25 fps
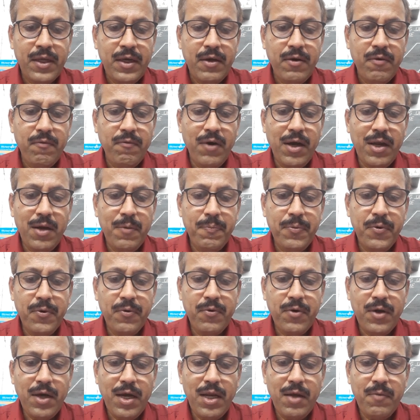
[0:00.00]
While
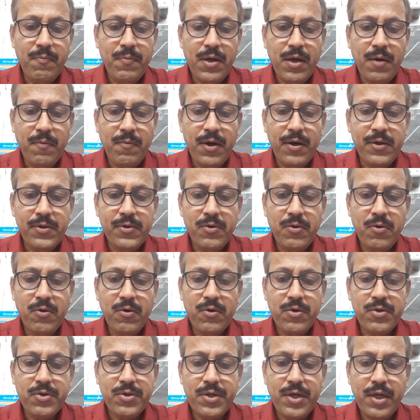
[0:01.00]
pure aluminum has
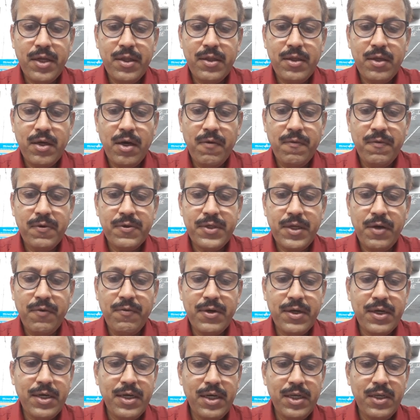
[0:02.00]
low strength of
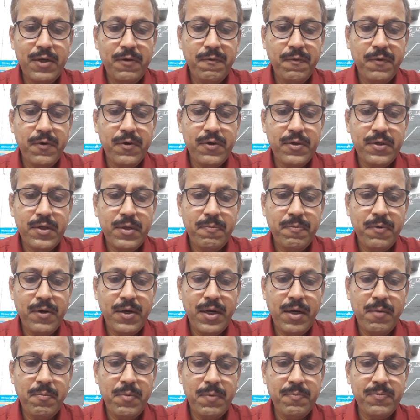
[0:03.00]
7 kg force per
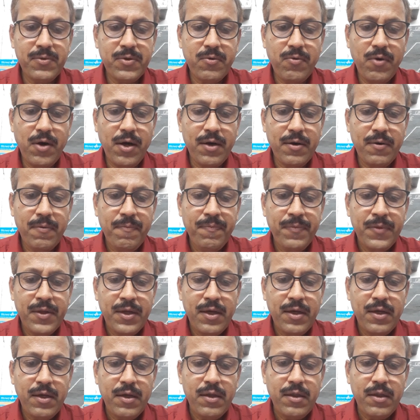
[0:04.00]
mm squared,
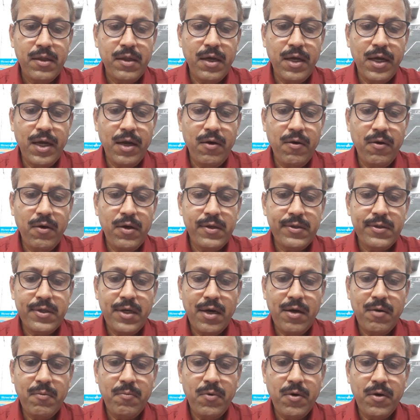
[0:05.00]
the alloys
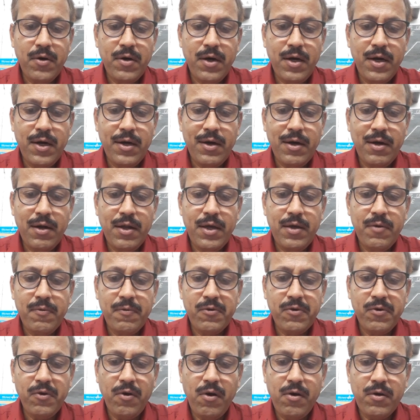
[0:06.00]
are moderately
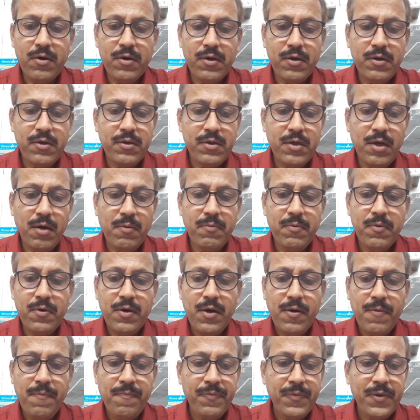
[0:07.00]
strong. Some
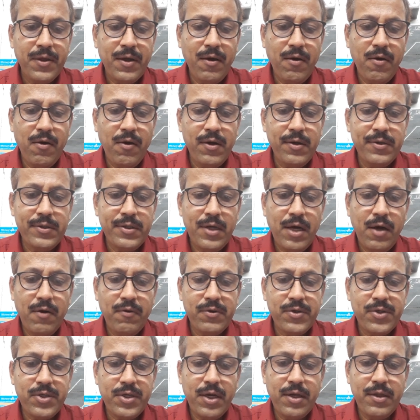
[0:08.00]
alloys have
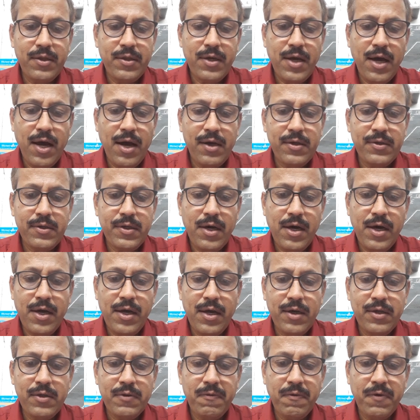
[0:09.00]
strength as high
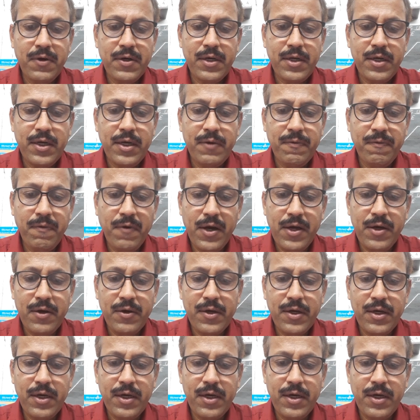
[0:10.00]
as 45